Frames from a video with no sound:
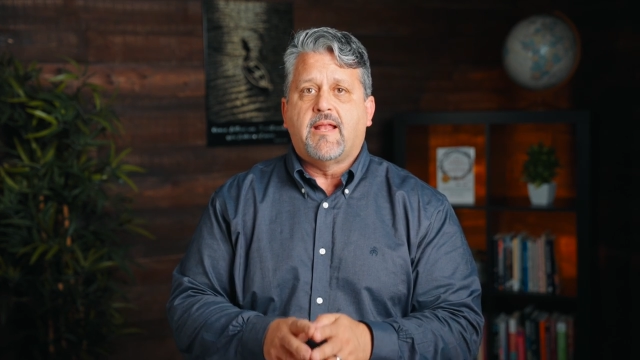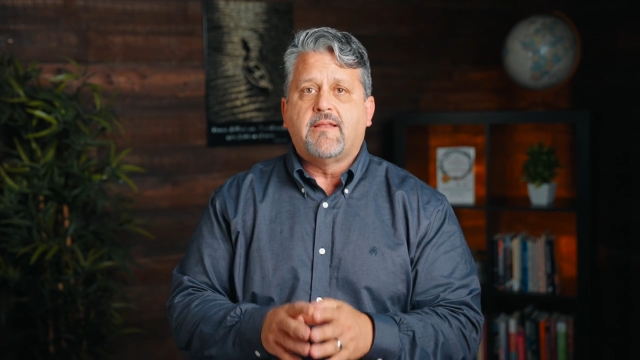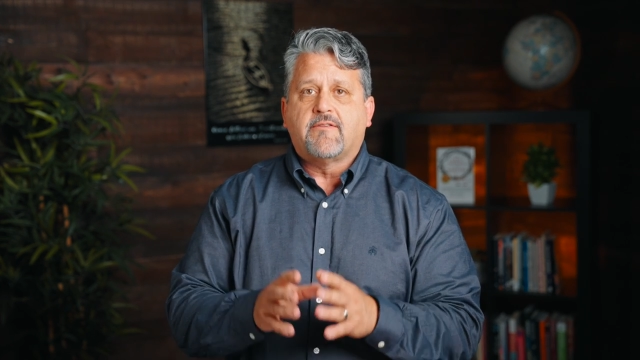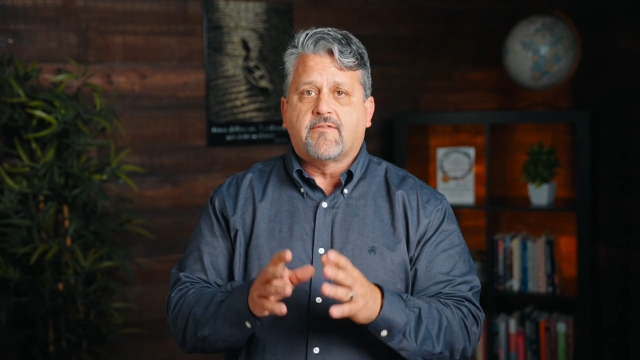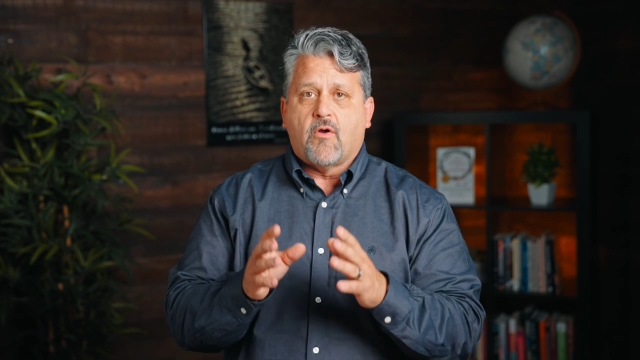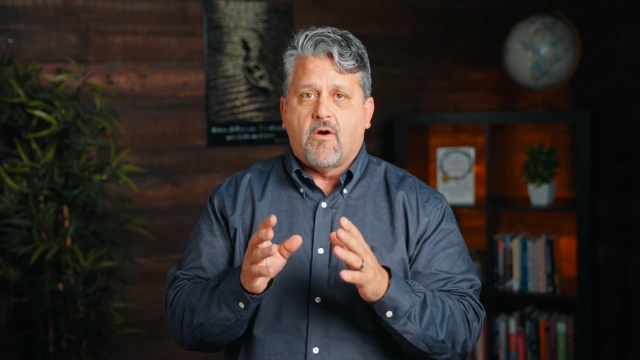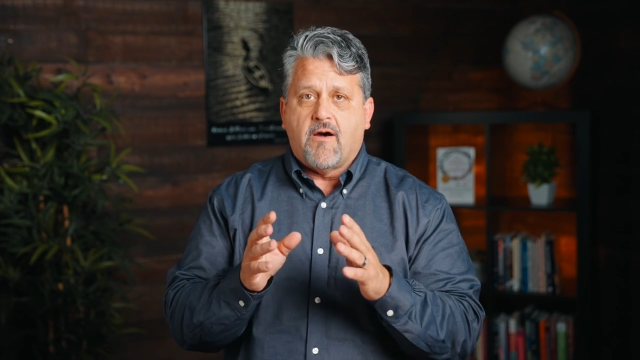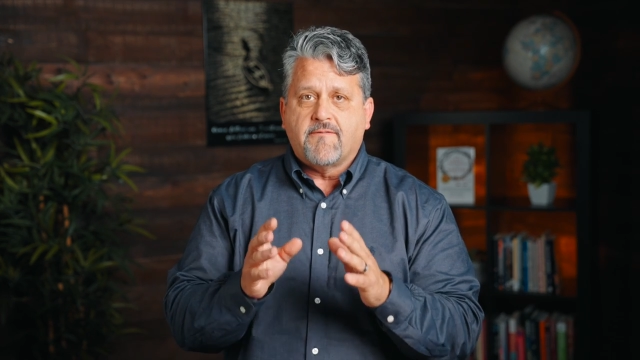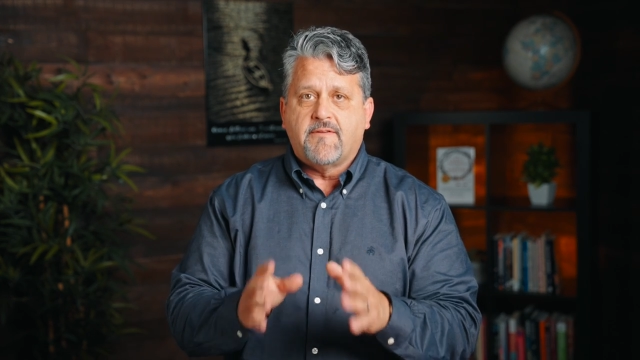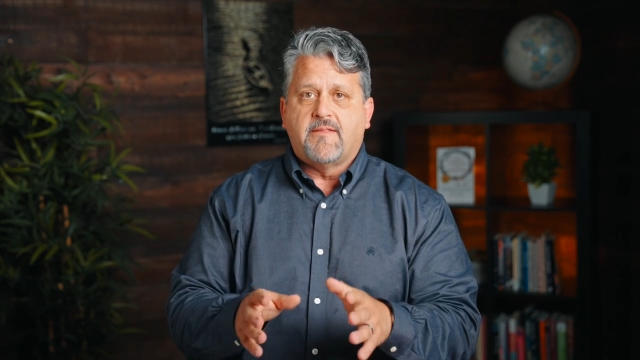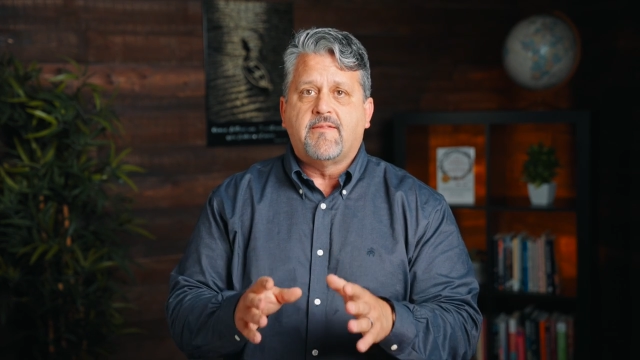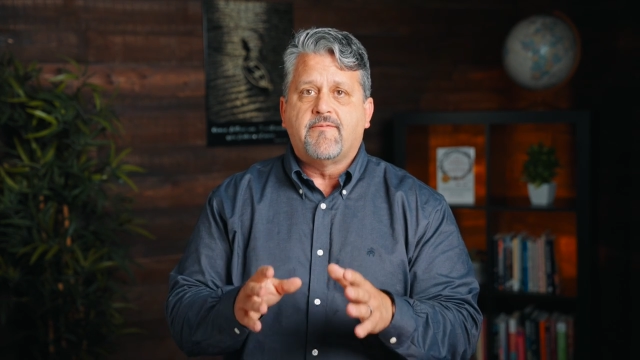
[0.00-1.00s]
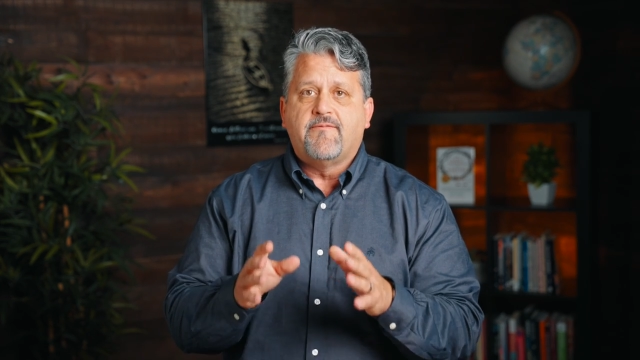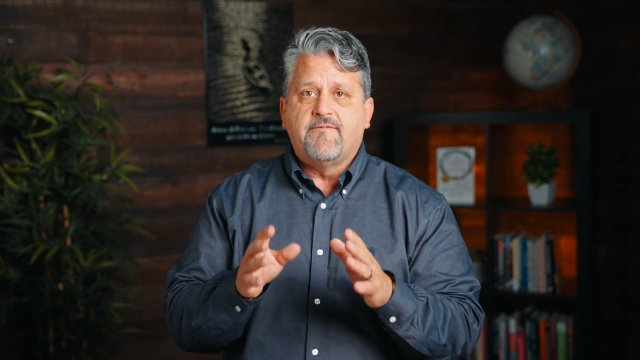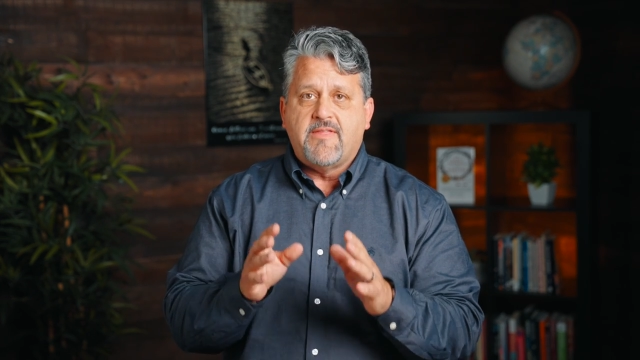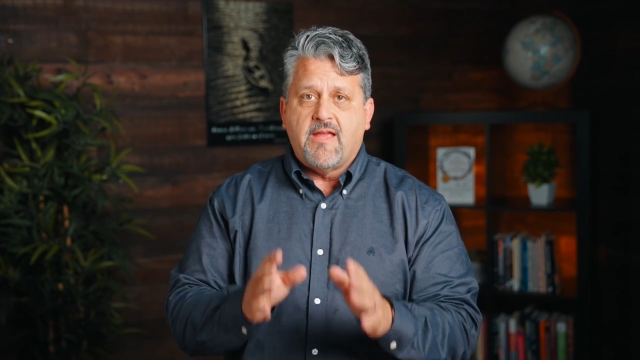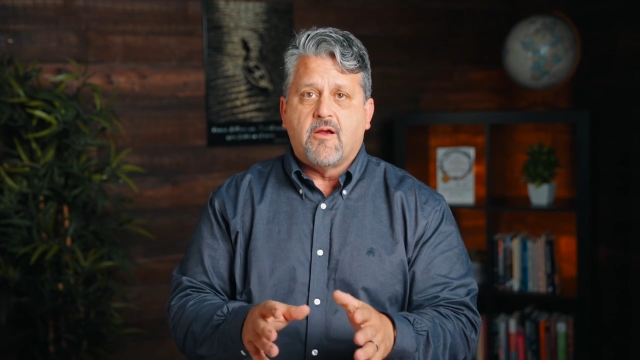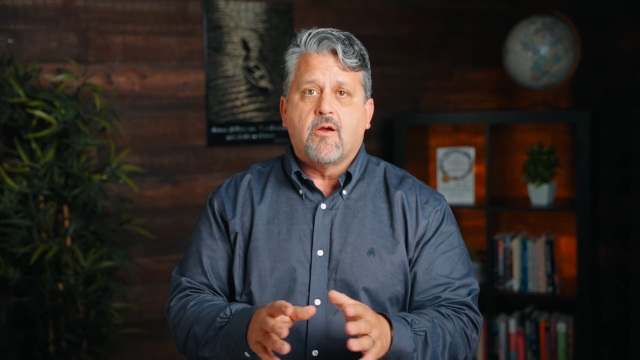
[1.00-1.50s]
and it's often
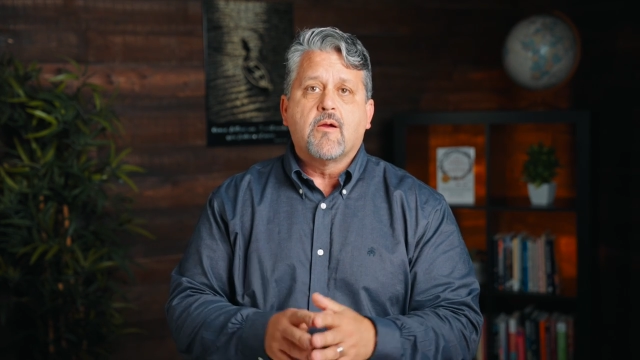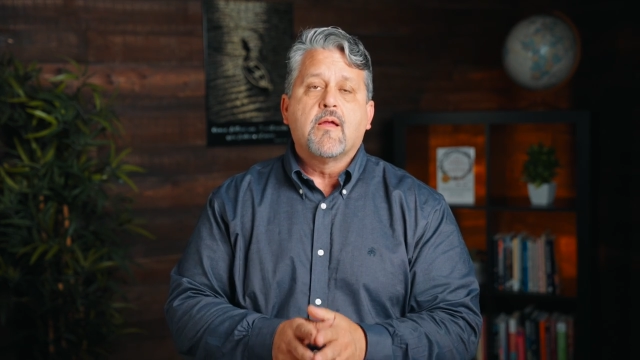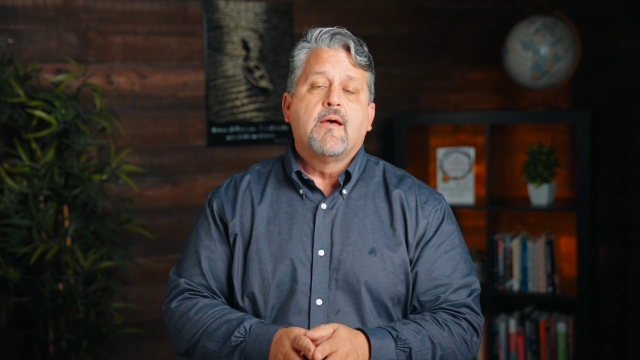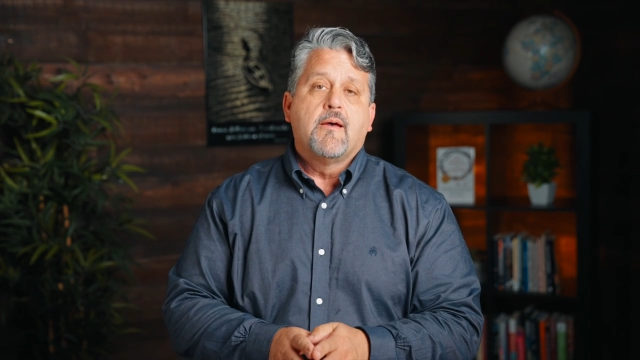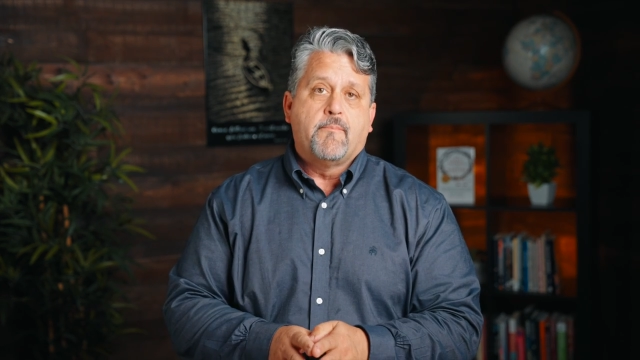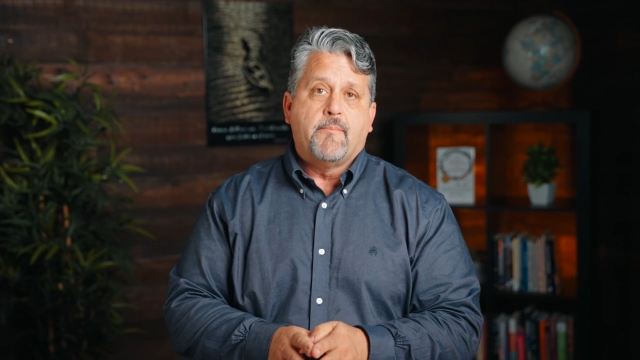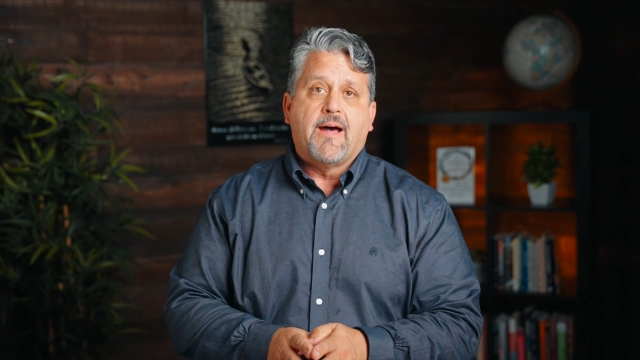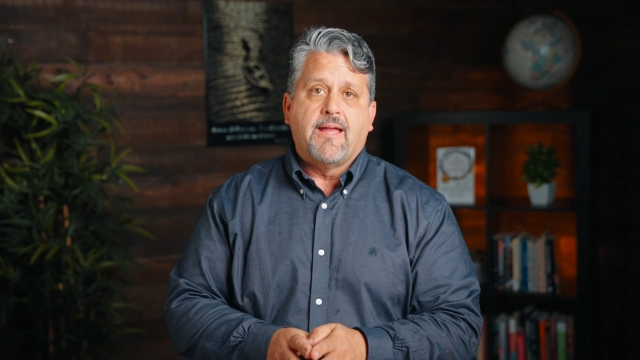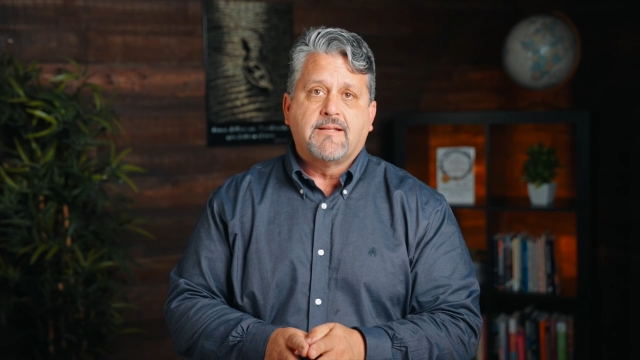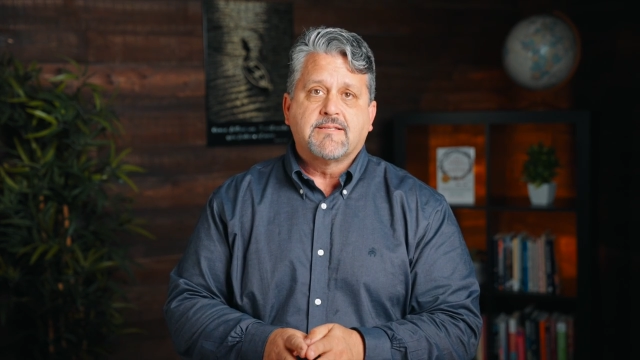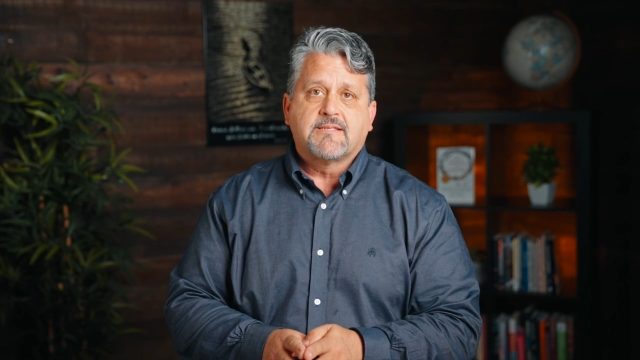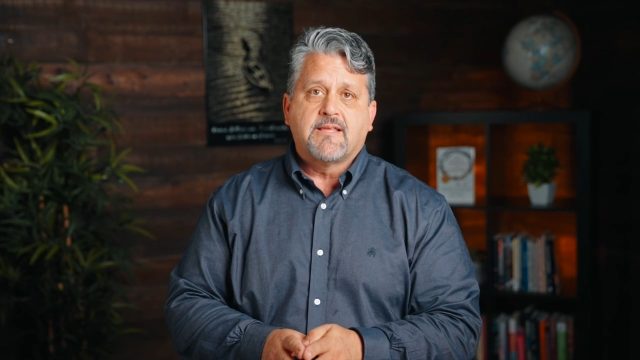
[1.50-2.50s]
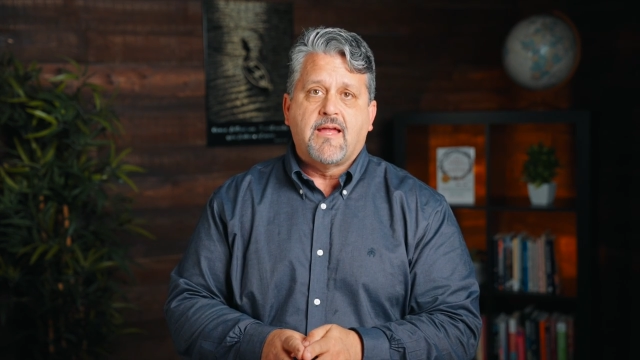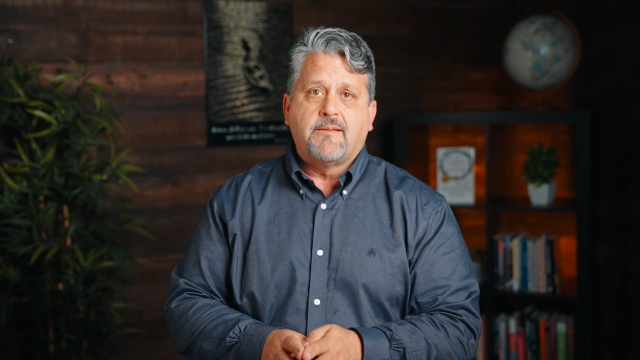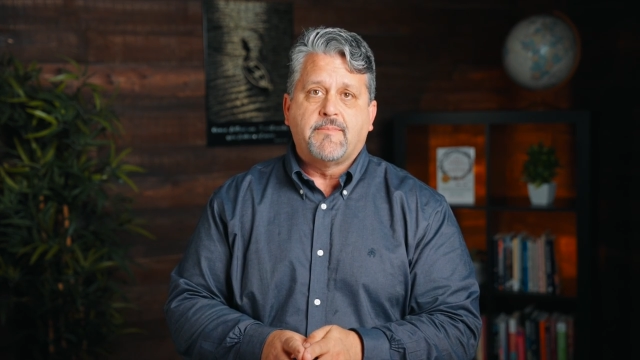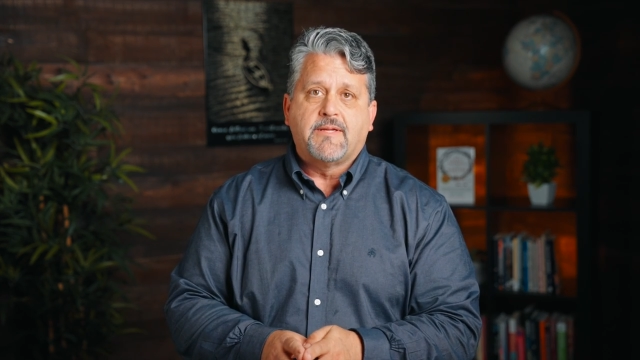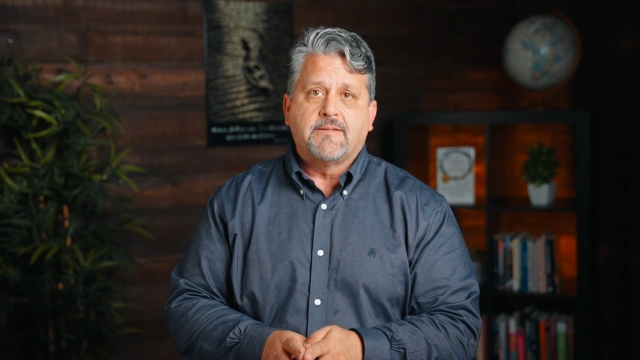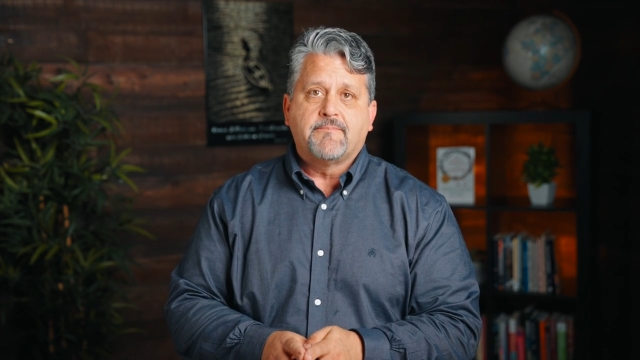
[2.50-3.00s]
there by an
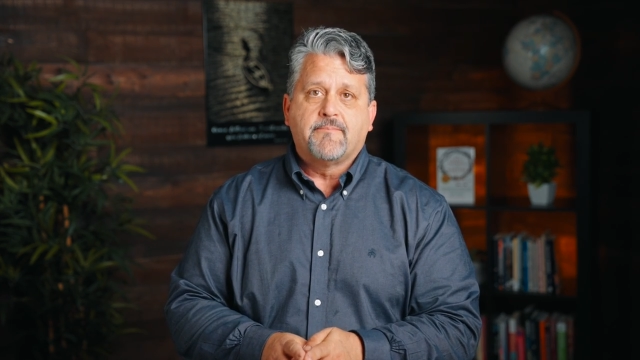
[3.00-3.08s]
assignment.